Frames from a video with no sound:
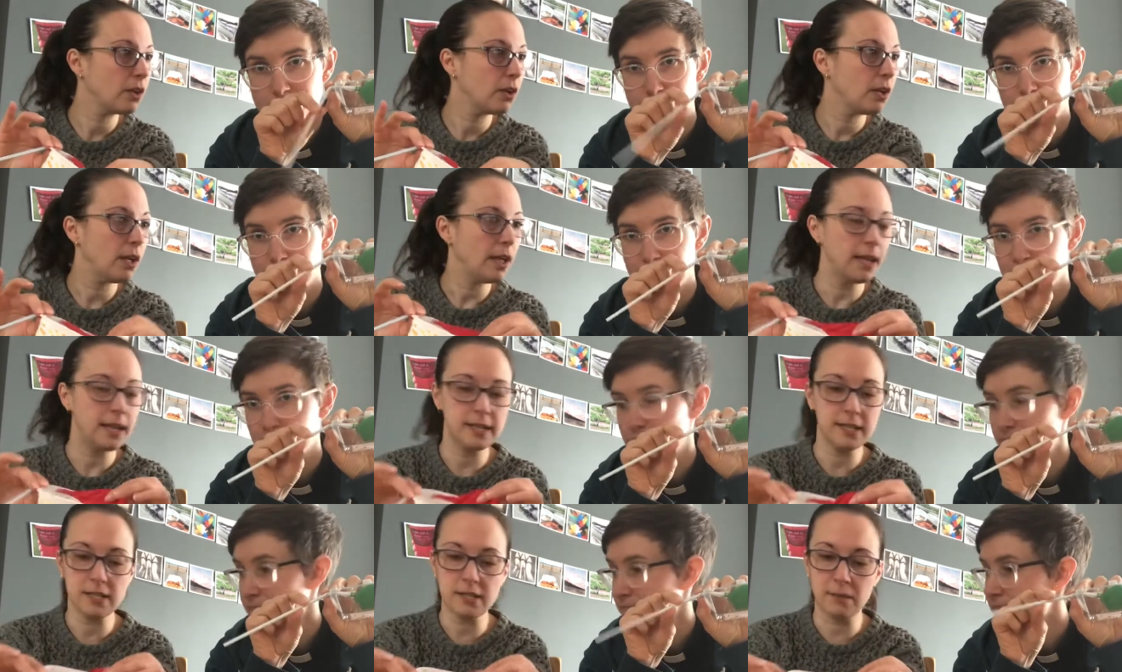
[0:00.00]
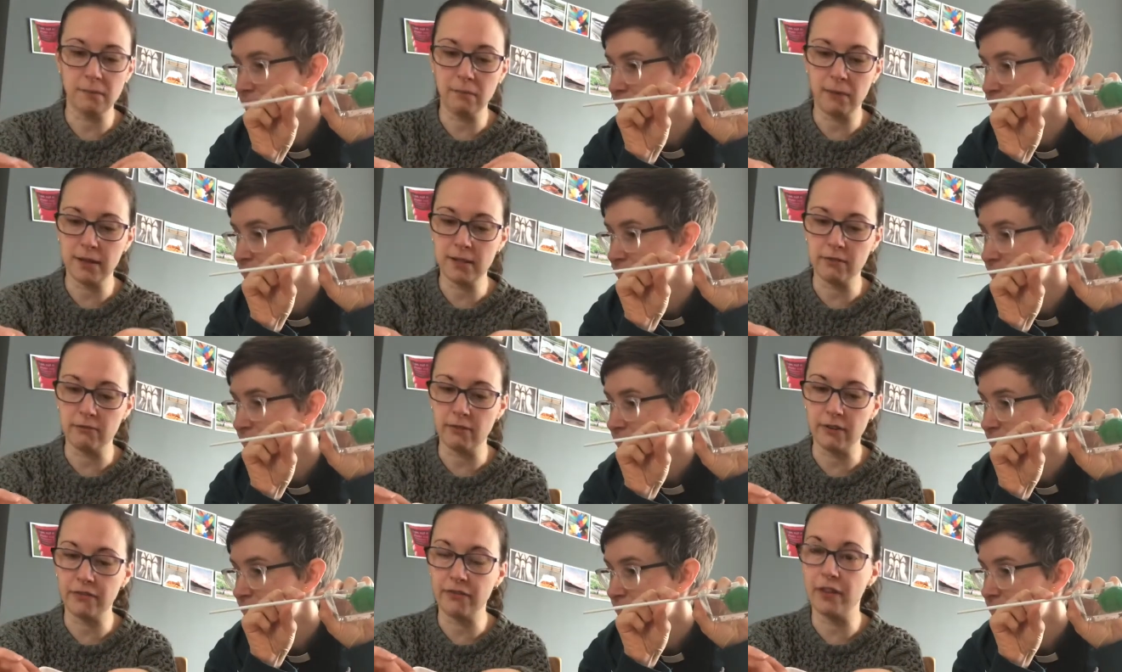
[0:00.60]
Speaker 1: It doesn't
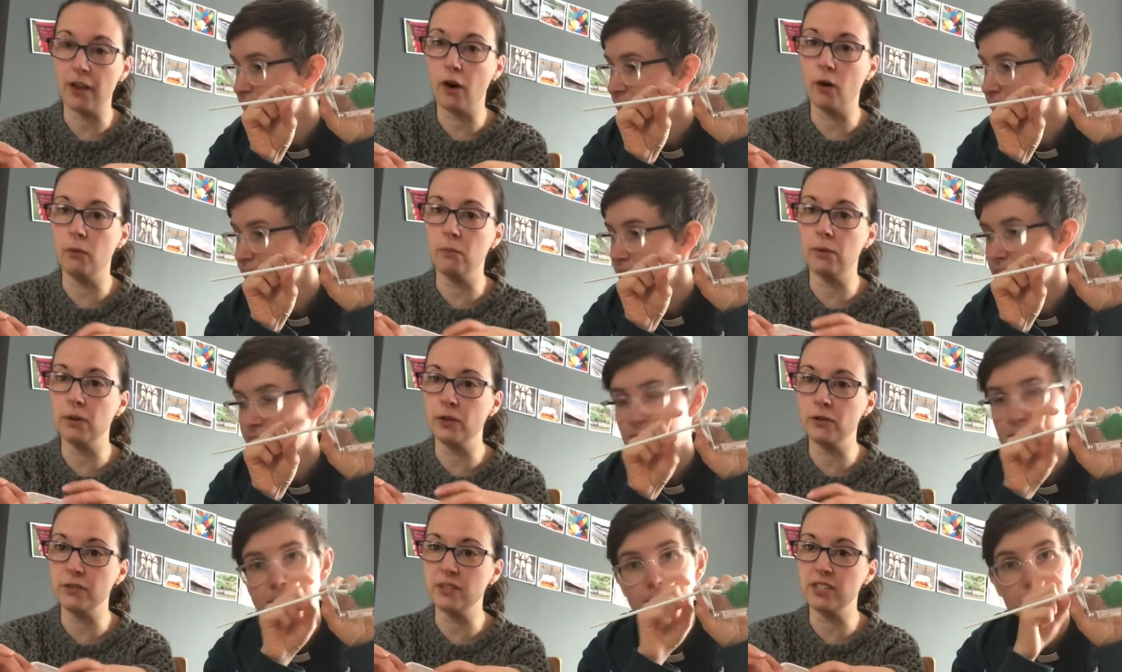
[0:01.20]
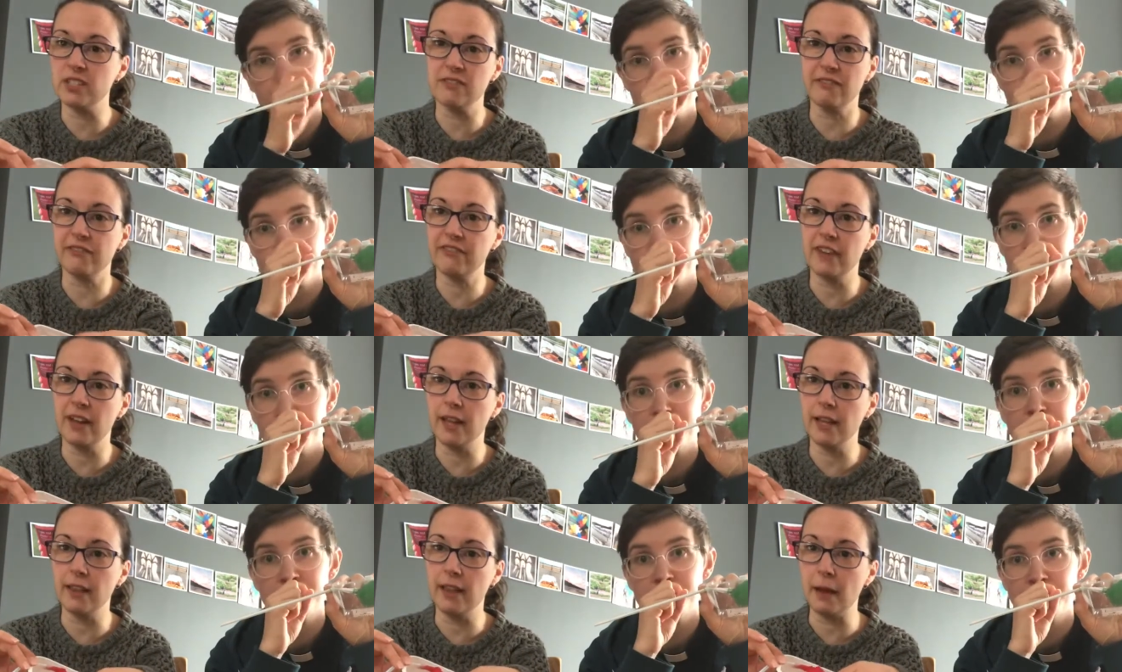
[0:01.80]
matter if the whole balloon doesn't
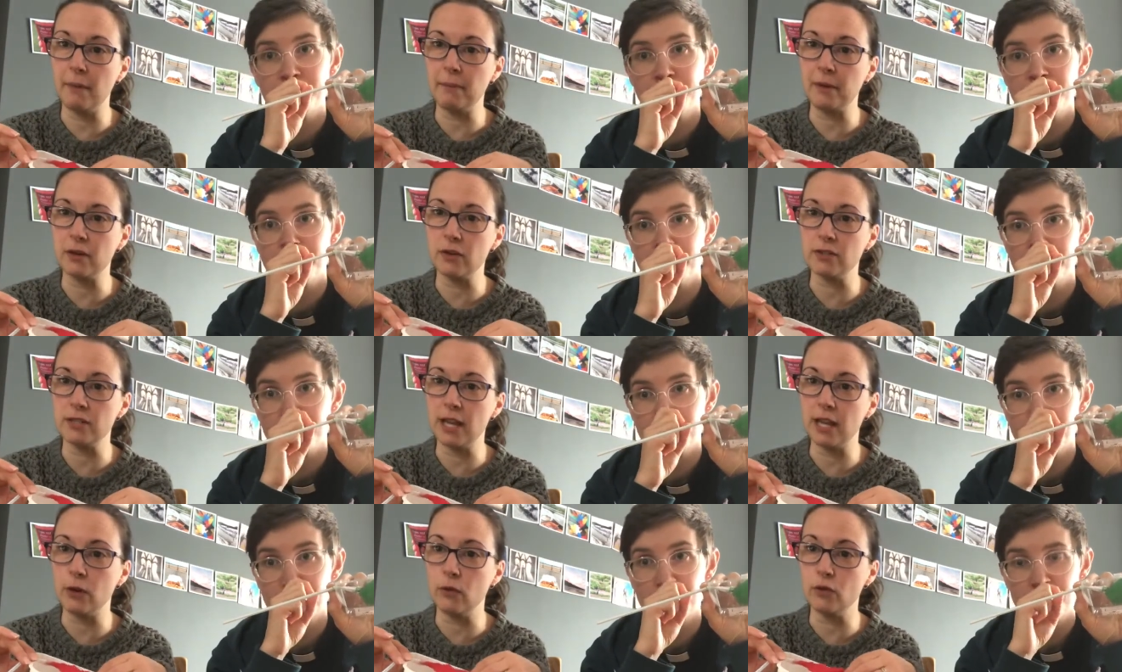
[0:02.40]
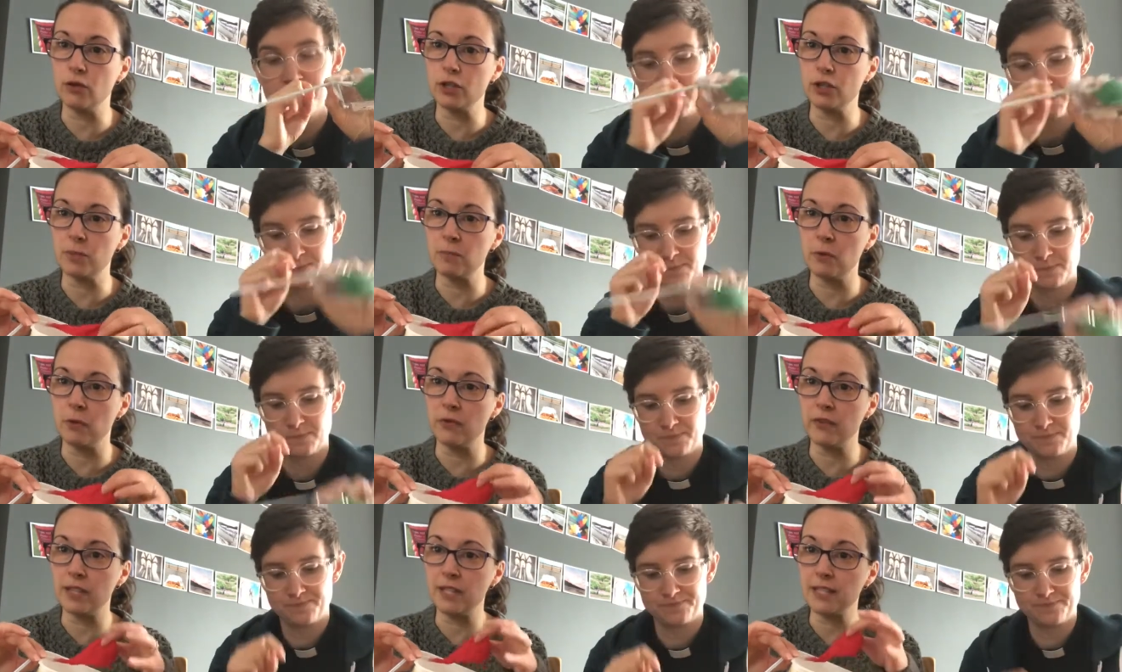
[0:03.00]
fit in there because it will just
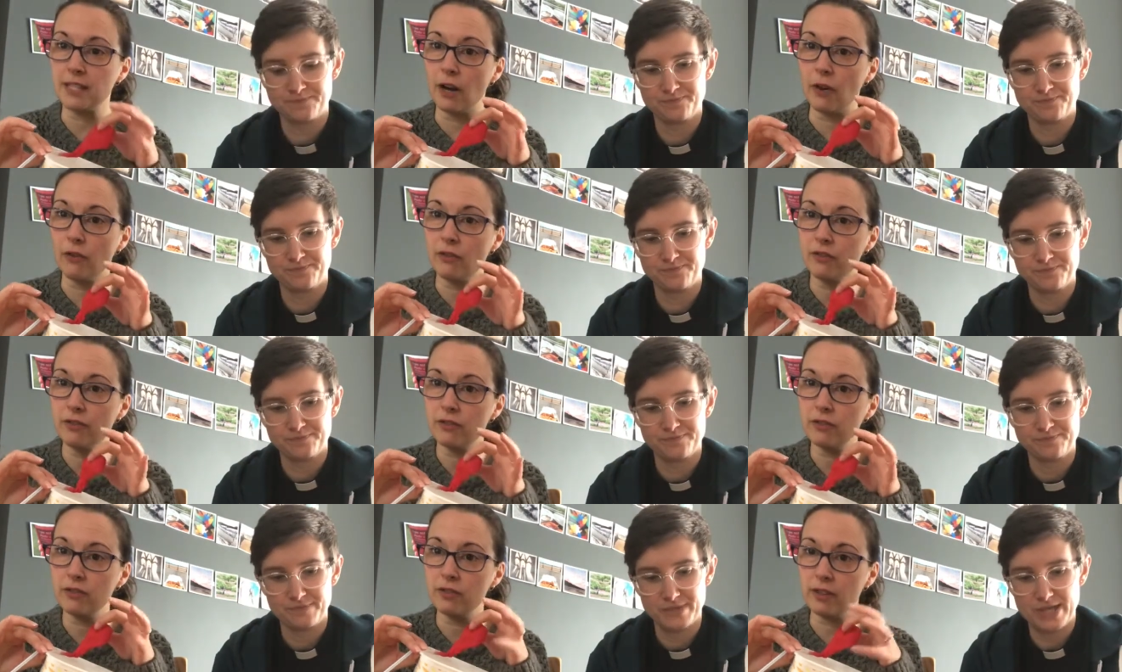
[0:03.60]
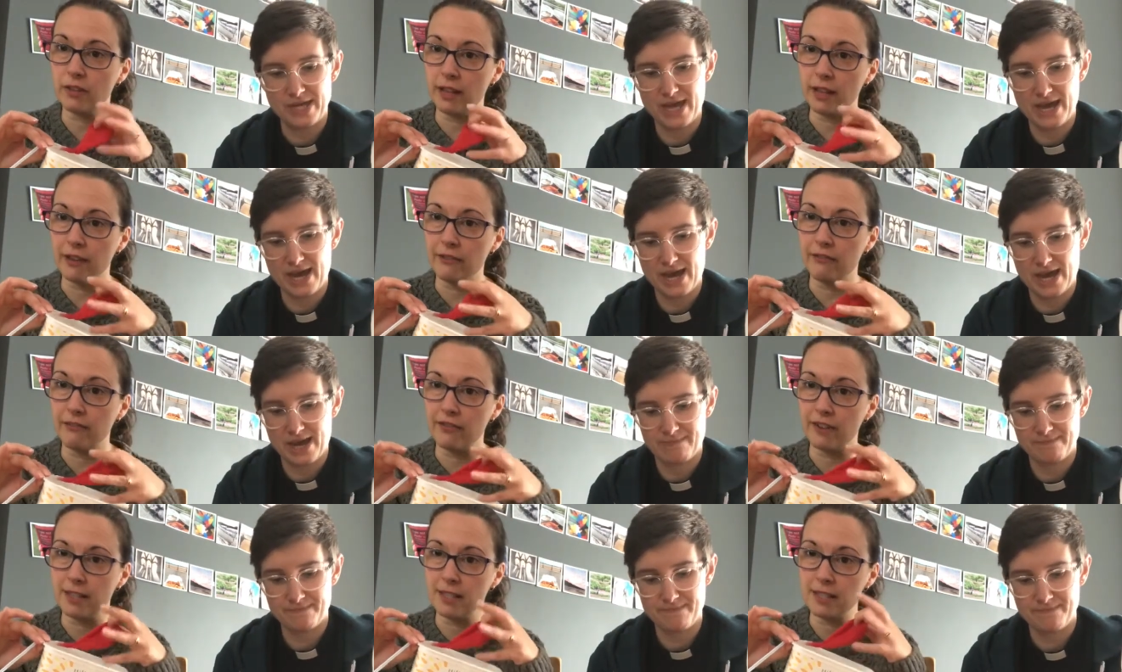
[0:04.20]
move itself so that it
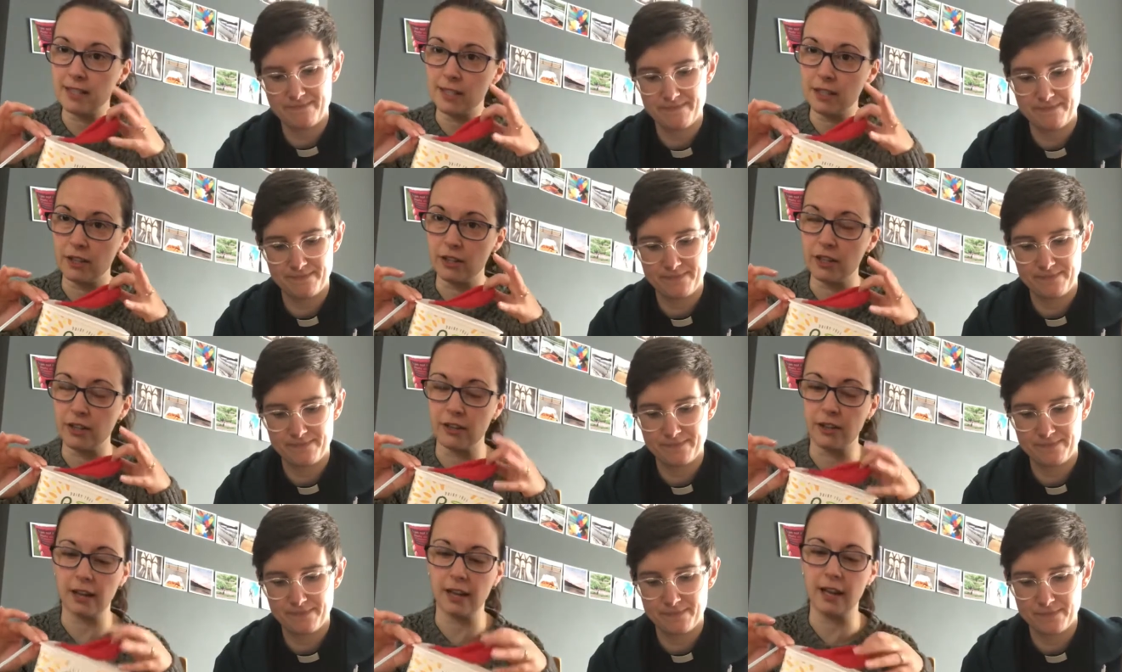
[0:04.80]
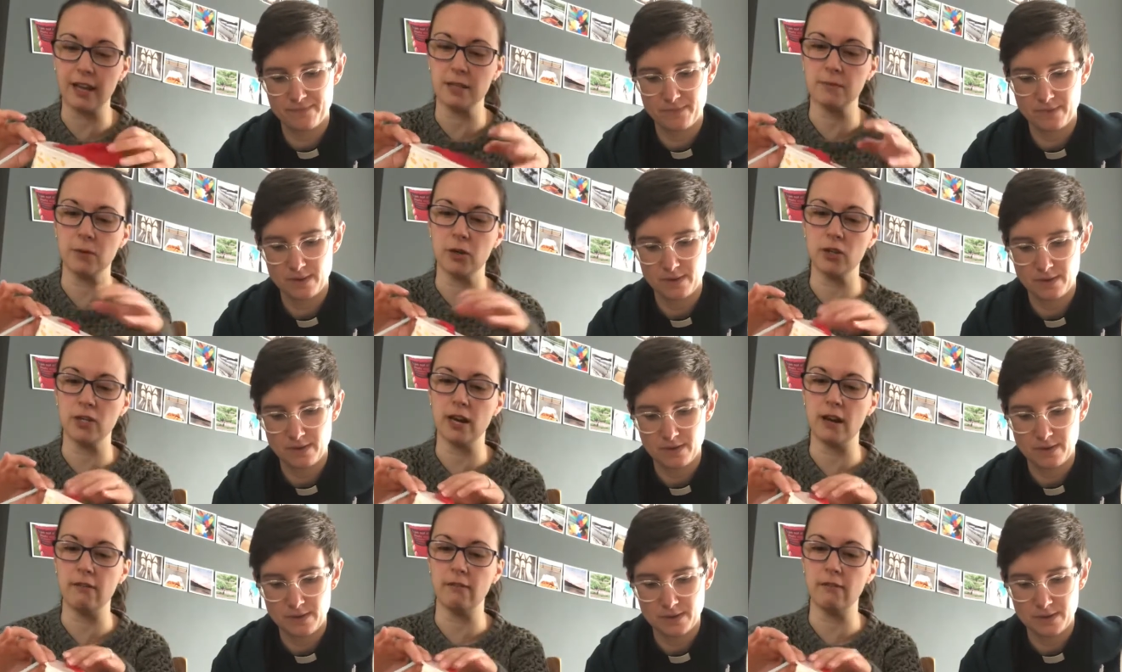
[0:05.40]
fits, so that you can get as much air